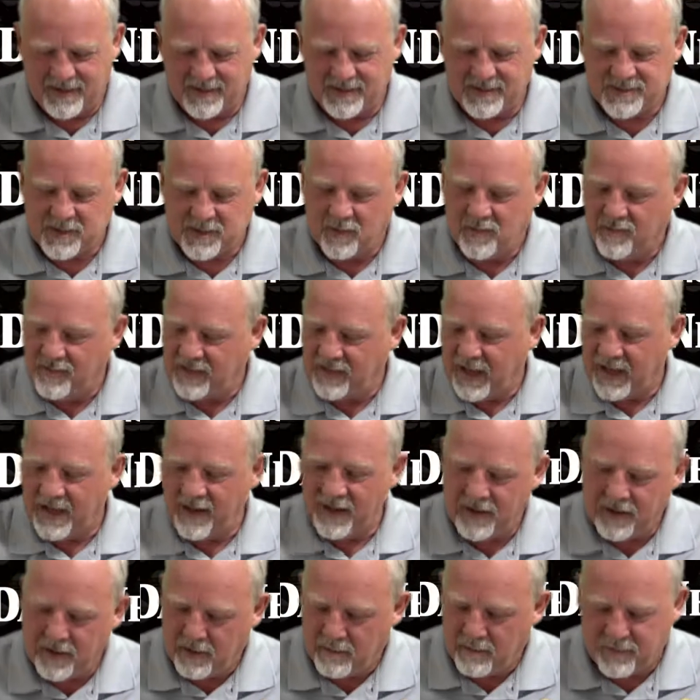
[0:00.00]
So they got
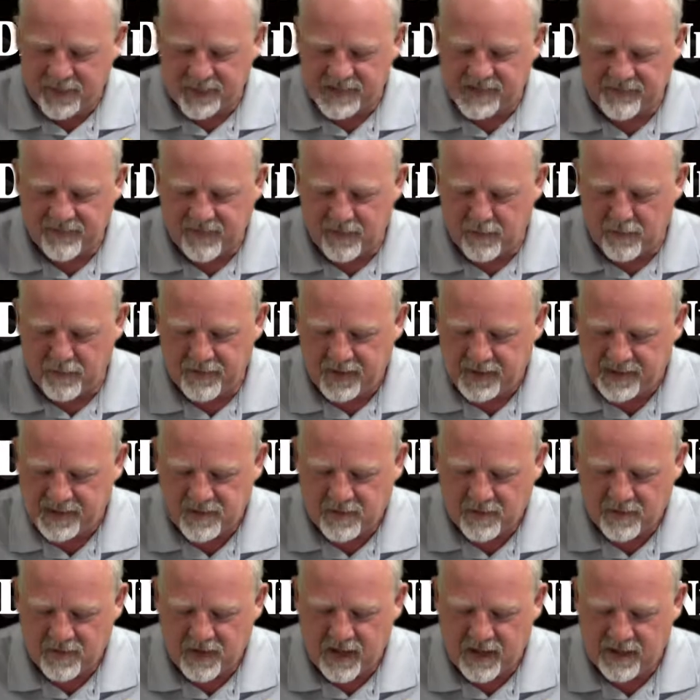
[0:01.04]
a bunch of other things
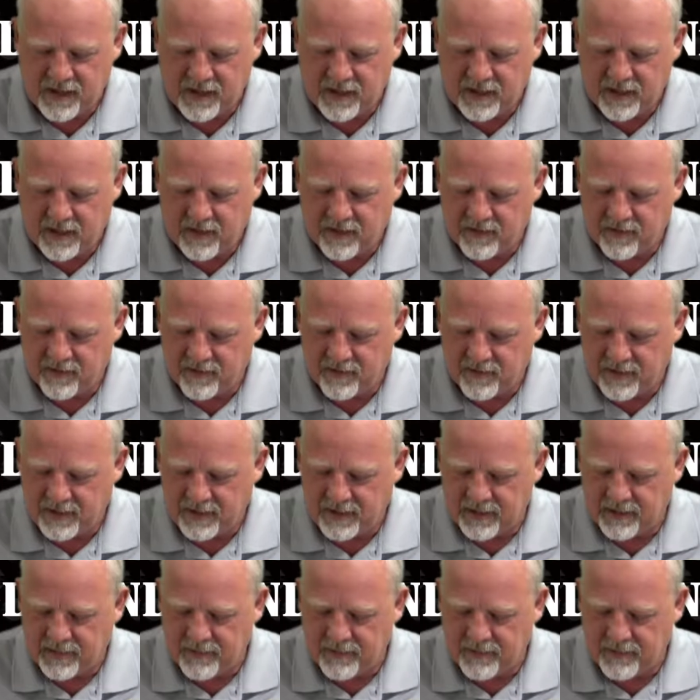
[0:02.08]
going on in here.